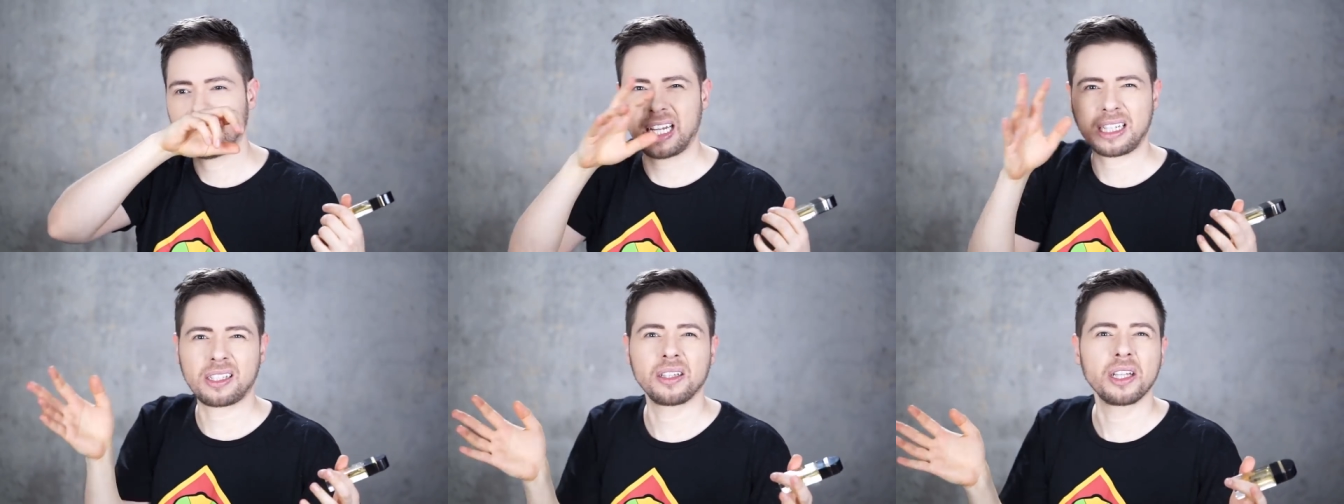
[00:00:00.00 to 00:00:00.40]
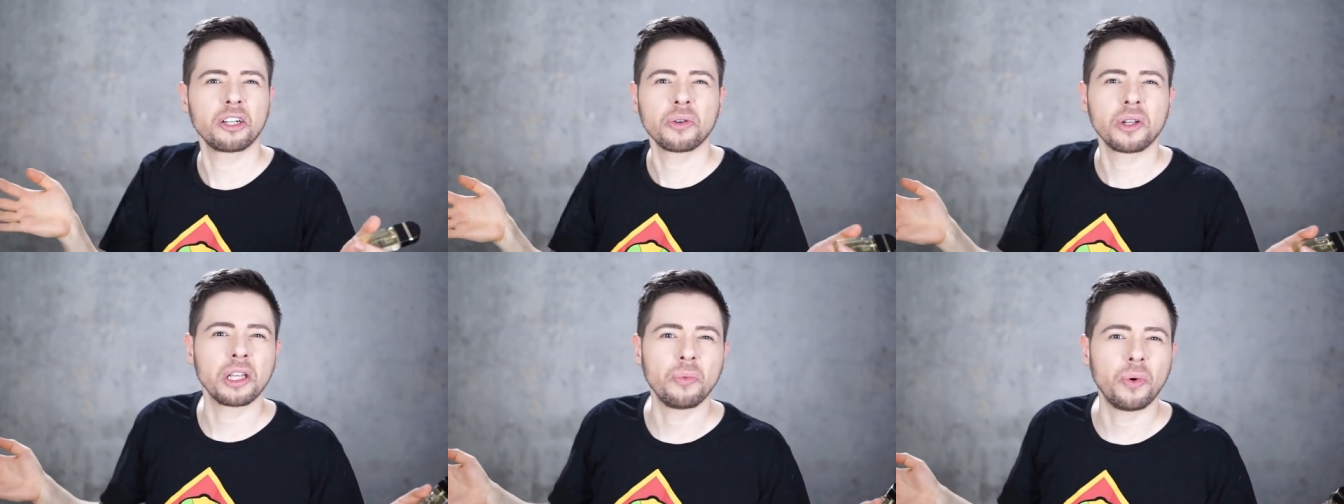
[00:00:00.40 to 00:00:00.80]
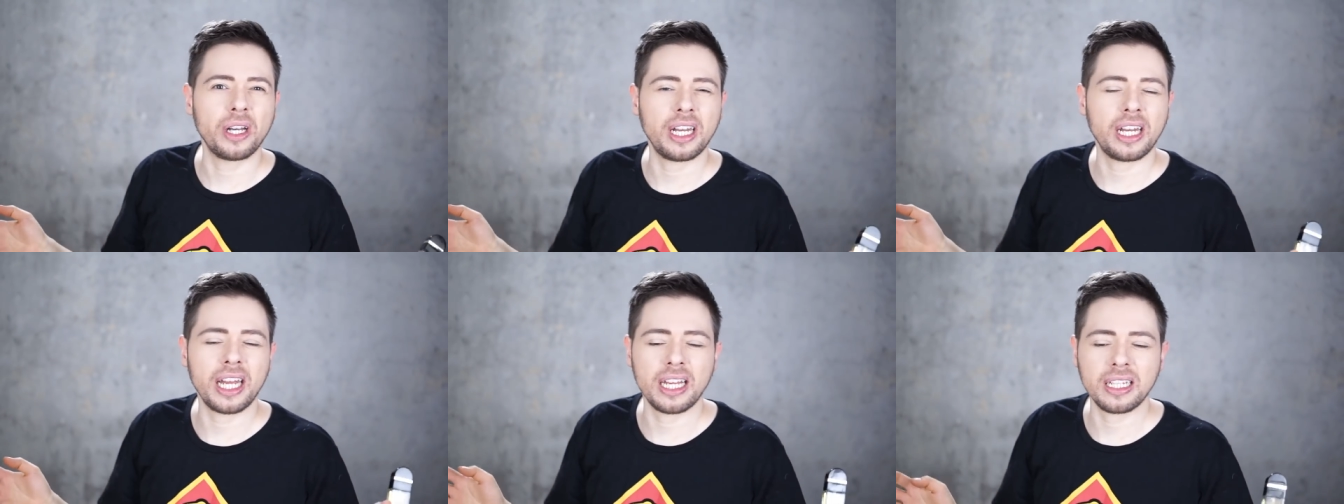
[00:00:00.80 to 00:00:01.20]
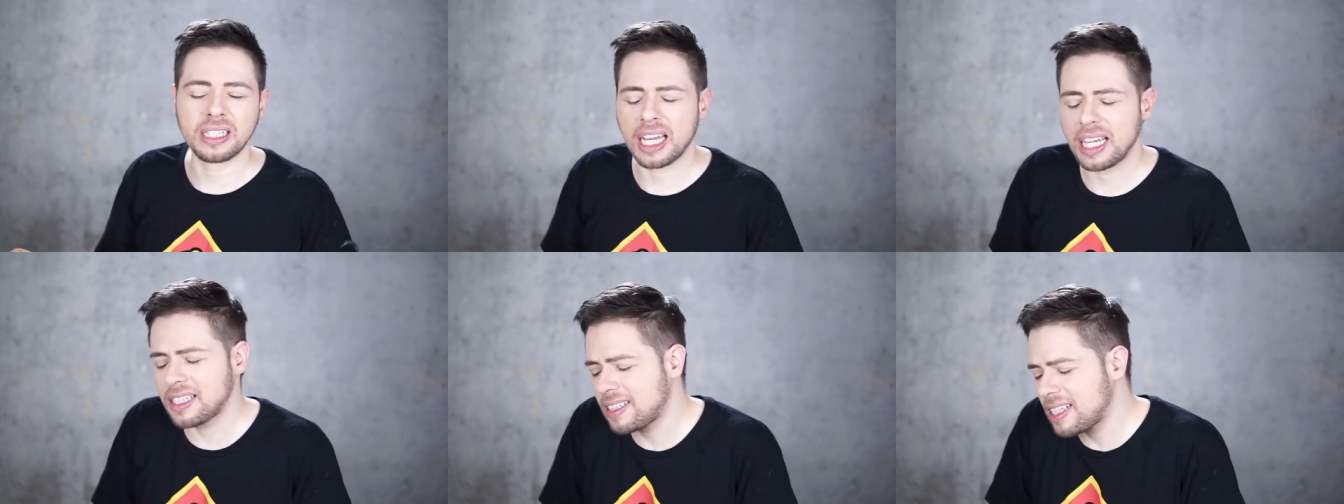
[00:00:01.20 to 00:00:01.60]
That's literally what it
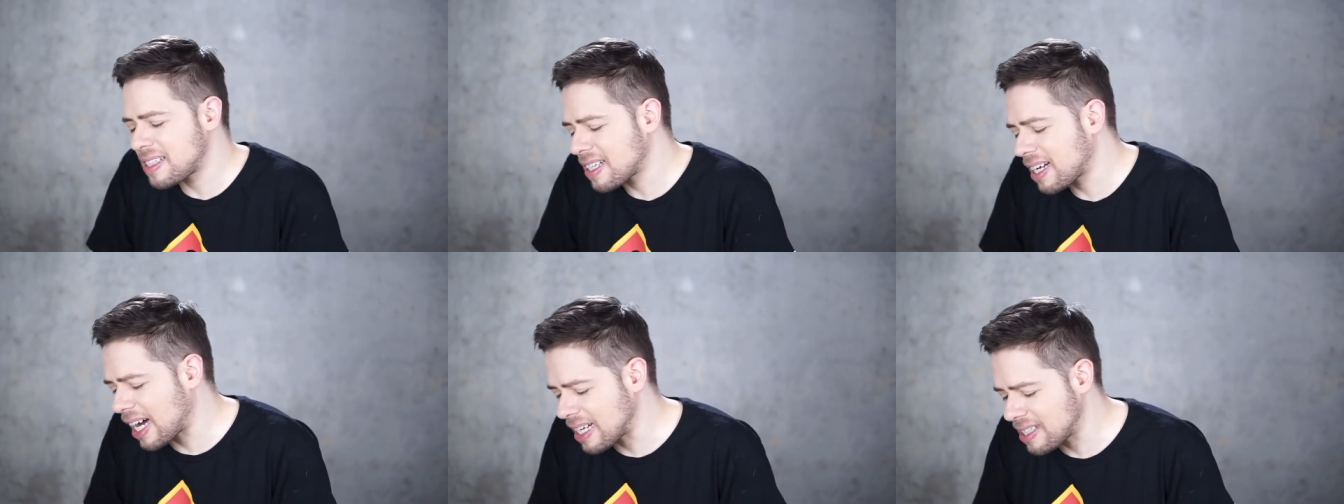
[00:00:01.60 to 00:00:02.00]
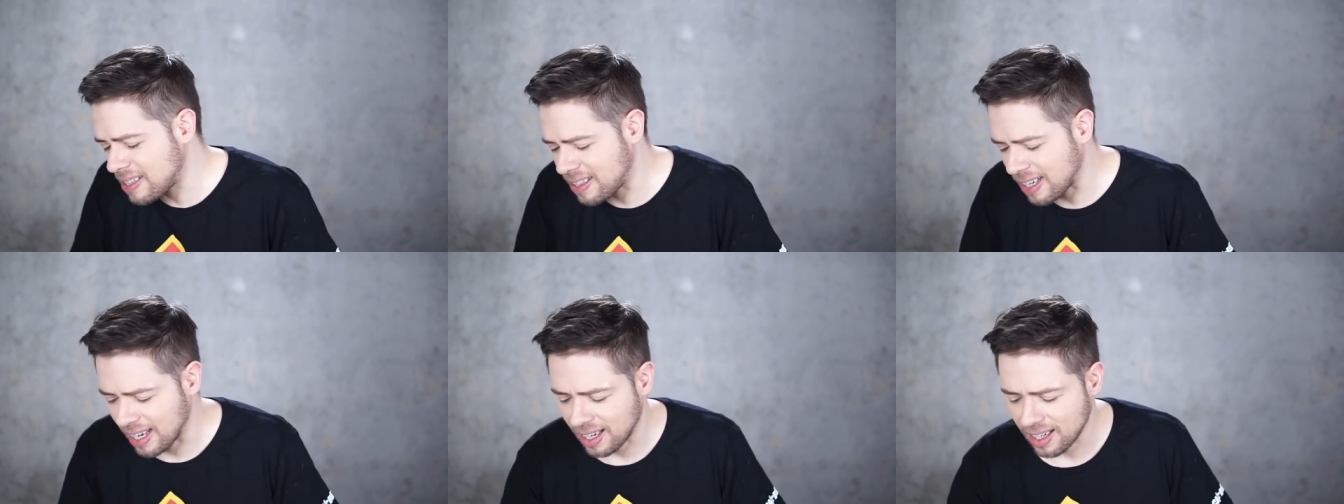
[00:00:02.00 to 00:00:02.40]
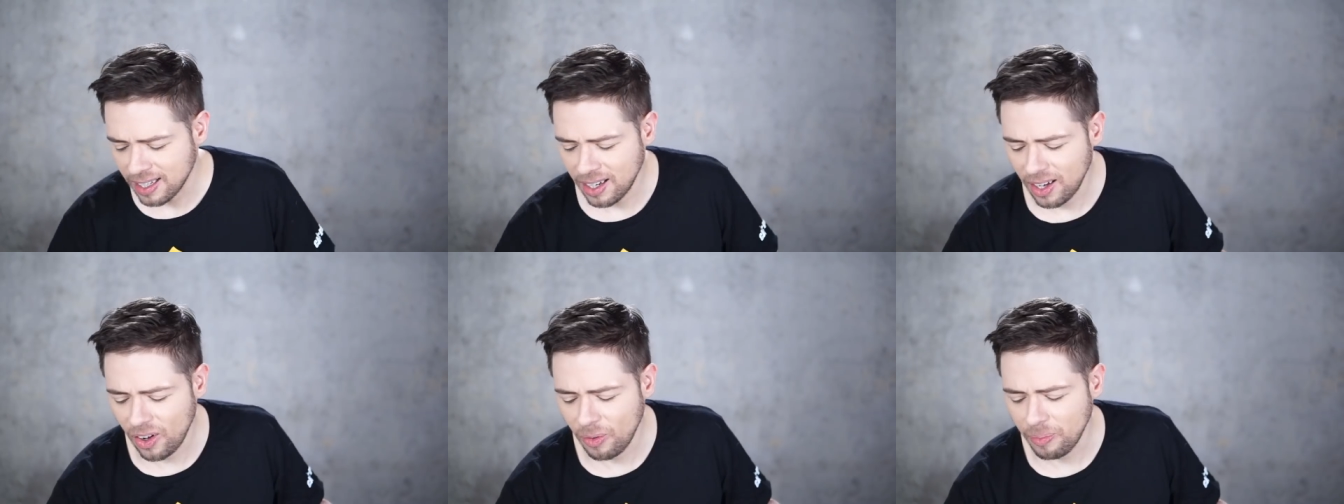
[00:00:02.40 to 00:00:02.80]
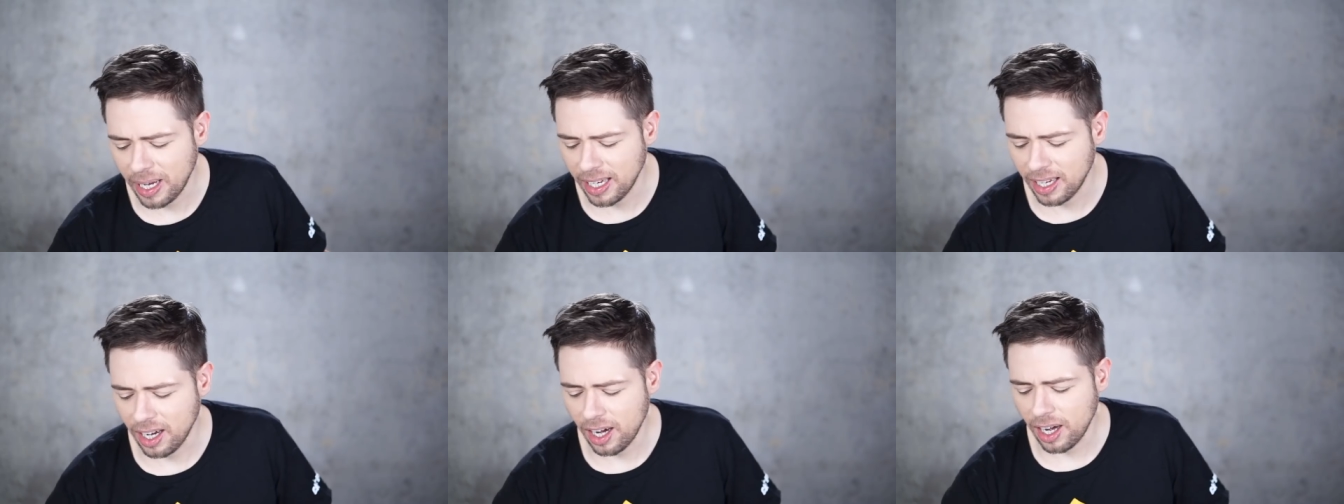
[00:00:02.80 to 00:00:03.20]
is. It's disgusting. Oh
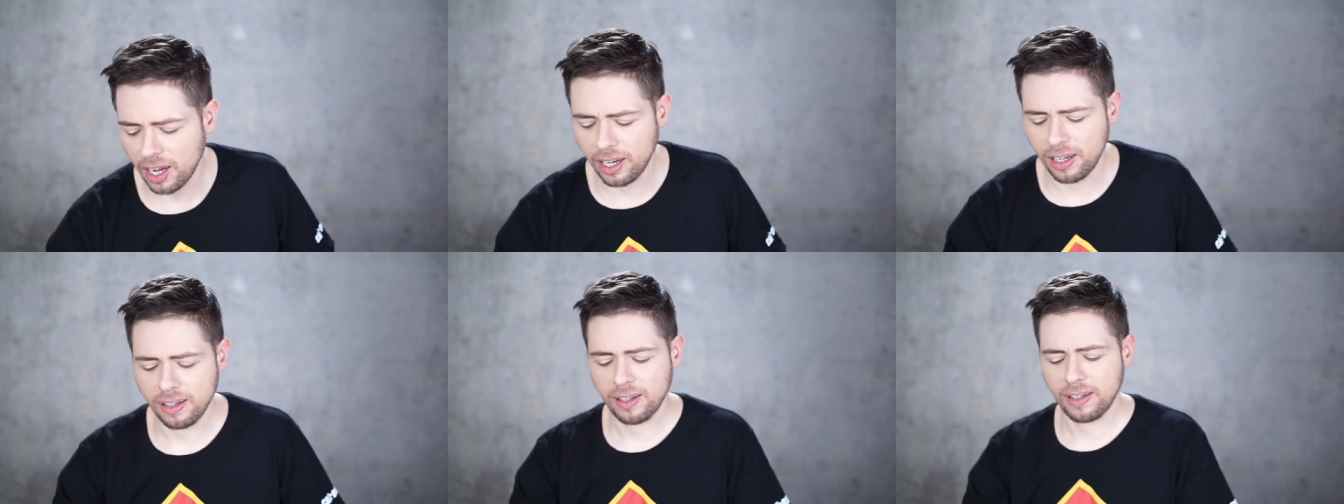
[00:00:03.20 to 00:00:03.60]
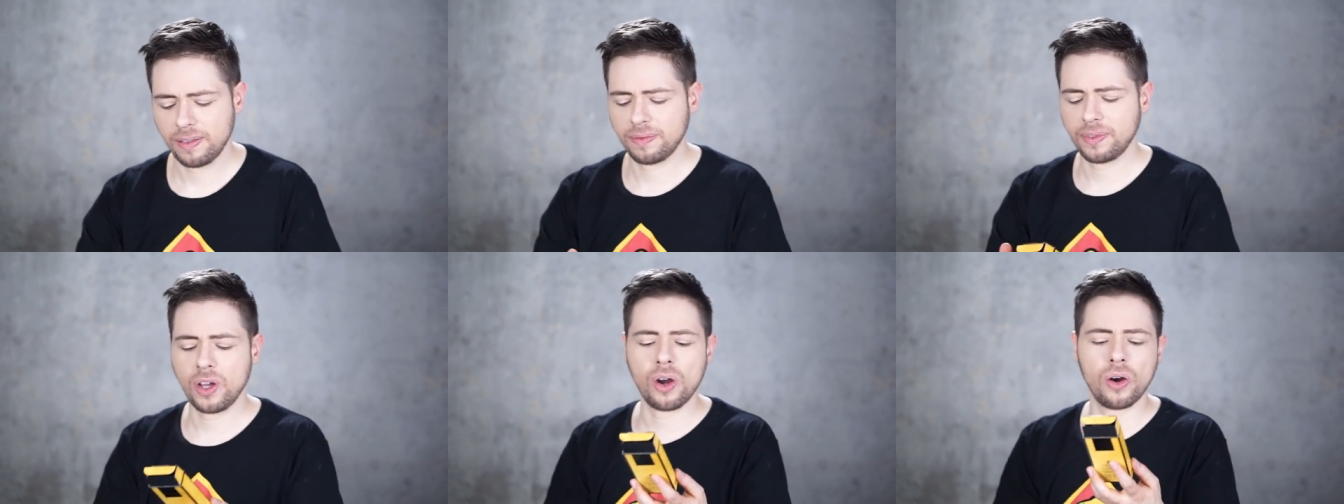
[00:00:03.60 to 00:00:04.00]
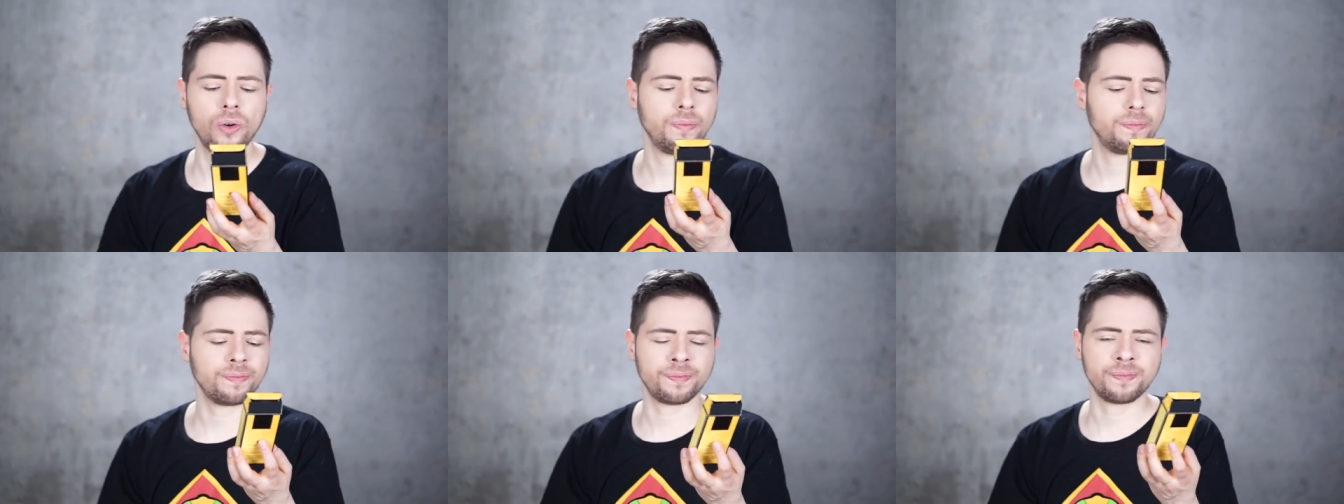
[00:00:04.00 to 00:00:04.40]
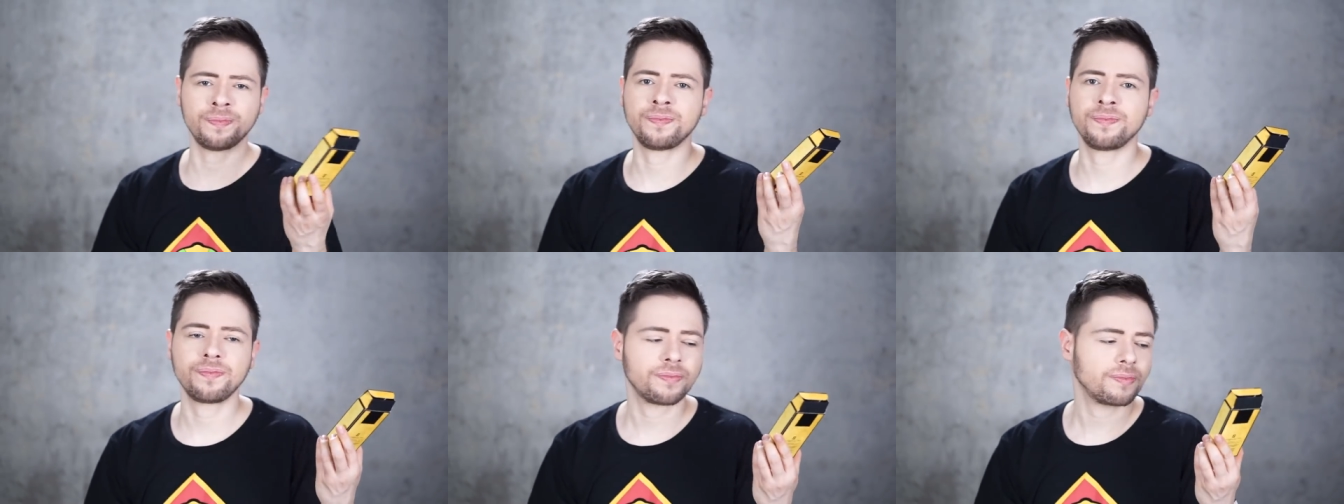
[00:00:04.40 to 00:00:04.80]
my God. No. Mm
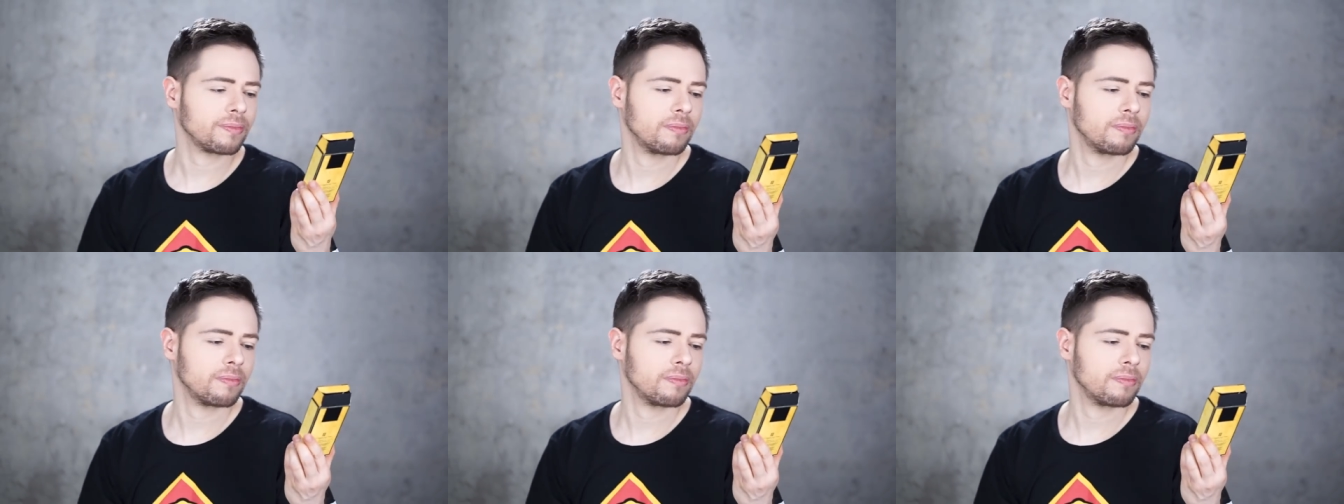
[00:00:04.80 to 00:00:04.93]
-mm.